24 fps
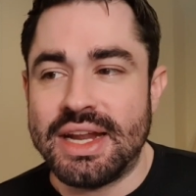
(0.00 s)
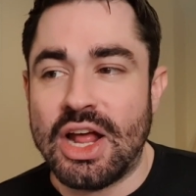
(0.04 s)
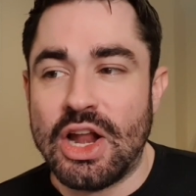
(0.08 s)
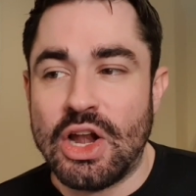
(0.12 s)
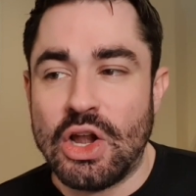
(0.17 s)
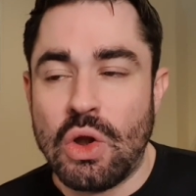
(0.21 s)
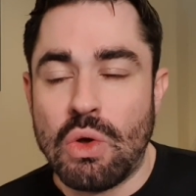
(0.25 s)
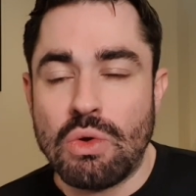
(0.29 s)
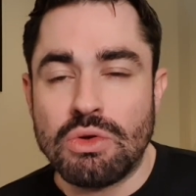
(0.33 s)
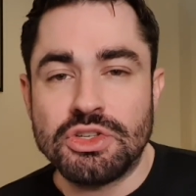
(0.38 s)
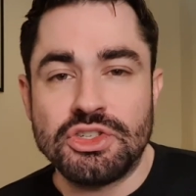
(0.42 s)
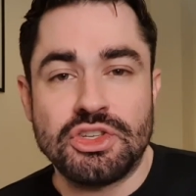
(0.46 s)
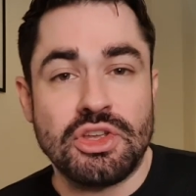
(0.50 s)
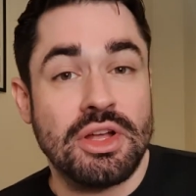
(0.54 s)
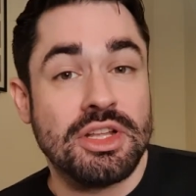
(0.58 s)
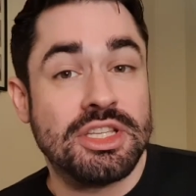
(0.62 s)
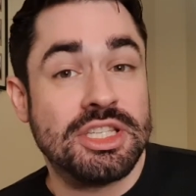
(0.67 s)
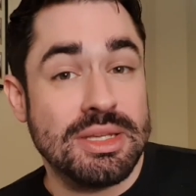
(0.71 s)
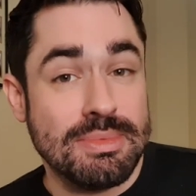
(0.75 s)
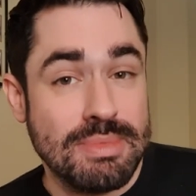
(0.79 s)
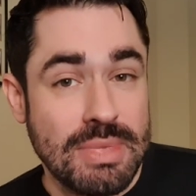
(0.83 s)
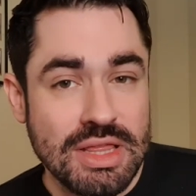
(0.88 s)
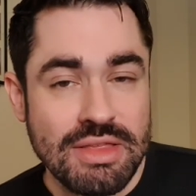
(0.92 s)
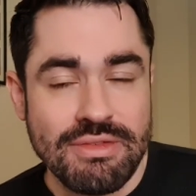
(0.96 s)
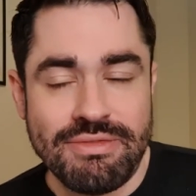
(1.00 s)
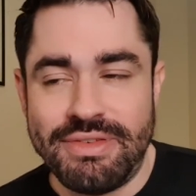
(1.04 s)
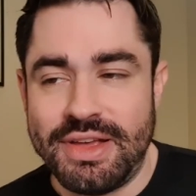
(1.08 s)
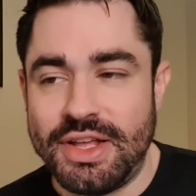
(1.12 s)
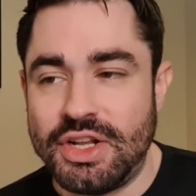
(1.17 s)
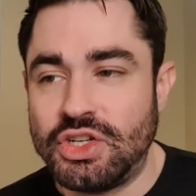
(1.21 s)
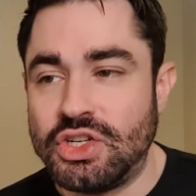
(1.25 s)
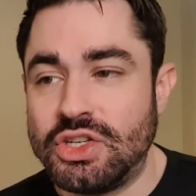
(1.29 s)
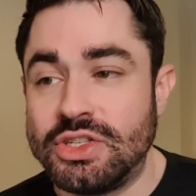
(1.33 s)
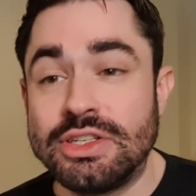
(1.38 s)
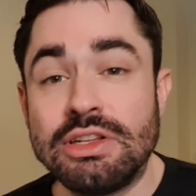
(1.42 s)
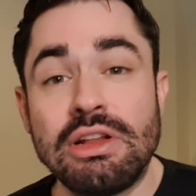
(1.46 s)
alongside some other
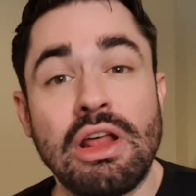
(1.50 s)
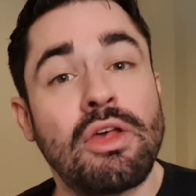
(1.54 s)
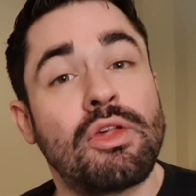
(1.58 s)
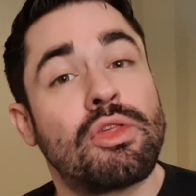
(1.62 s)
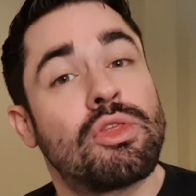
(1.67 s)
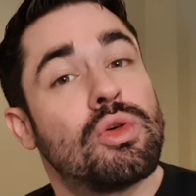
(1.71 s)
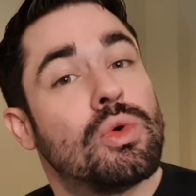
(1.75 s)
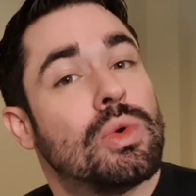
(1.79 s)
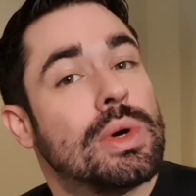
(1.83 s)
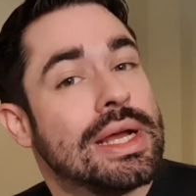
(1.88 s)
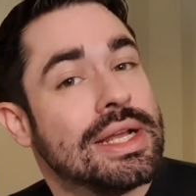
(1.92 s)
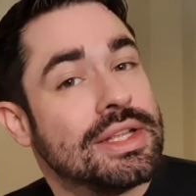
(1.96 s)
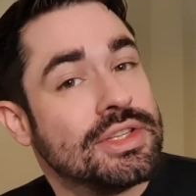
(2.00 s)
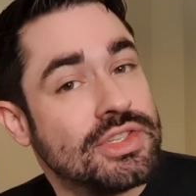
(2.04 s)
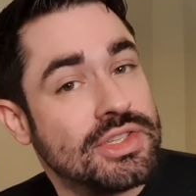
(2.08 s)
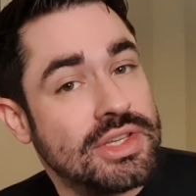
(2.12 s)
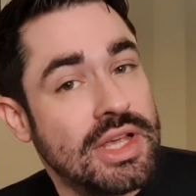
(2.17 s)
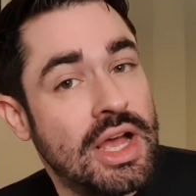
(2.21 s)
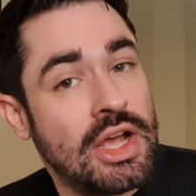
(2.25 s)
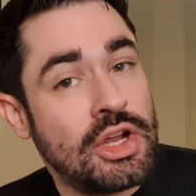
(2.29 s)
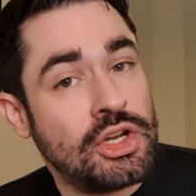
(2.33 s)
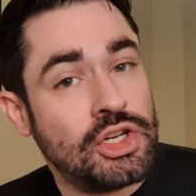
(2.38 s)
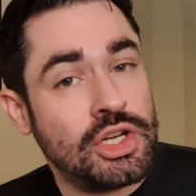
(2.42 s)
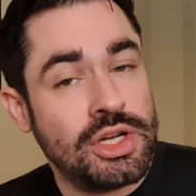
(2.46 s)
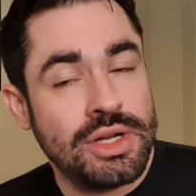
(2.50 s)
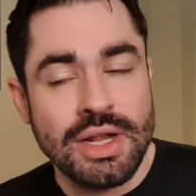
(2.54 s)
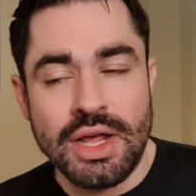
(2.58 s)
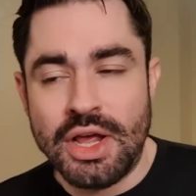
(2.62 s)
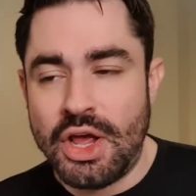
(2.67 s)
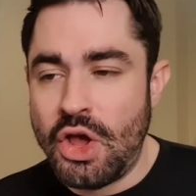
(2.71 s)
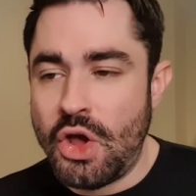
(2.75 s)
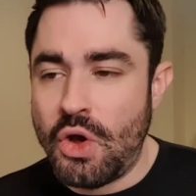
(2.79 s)
features like thought insertion,